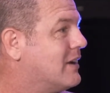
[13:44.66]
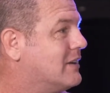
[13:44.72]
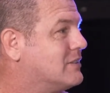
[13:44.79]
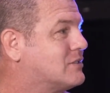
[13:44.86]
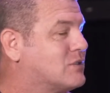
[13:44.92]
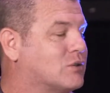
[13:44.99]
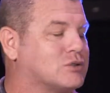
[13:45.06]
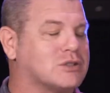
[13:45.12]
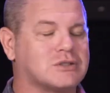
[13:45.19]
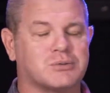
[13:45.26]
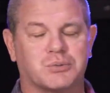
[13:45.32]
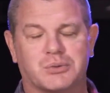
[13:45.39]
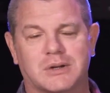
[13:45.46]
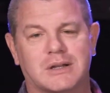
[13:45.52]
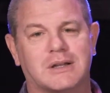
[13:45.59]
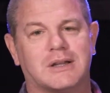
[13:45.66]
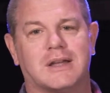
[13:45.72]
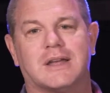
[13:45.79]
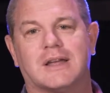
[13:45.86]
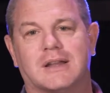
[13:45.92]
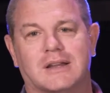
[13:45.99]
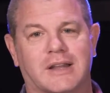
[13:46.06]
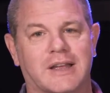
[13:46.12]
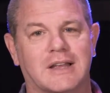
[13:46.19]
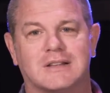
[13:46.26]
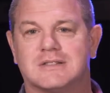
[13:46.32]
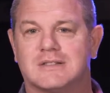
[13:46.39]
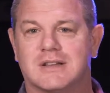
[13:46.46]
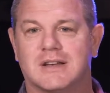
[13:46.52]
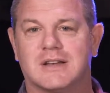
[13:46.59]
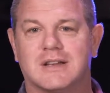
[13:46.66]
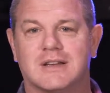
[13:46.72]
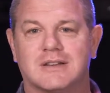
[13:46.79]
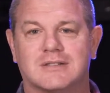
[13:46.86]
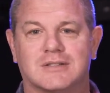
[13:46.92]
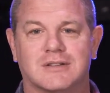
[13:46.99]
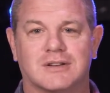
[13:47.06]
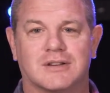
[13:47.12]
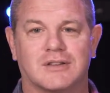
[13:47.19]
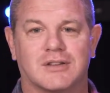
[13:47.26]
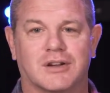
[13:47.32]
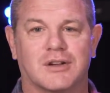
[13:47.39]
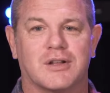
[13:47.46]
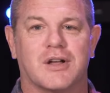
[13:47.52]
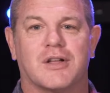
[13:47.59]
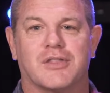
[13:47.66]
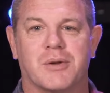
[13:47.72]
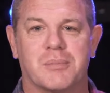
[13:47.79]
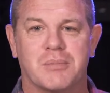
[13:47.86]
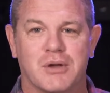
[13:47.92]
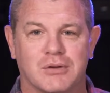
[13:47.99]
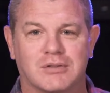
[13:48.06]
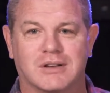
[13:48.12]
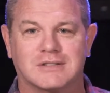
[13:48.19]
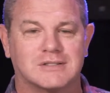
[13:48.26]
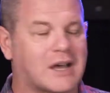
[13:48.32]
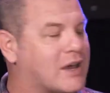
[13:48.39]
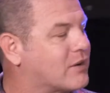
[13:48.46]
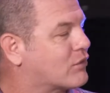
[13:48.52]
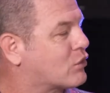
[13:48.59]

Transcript: And so just really leans into the music side of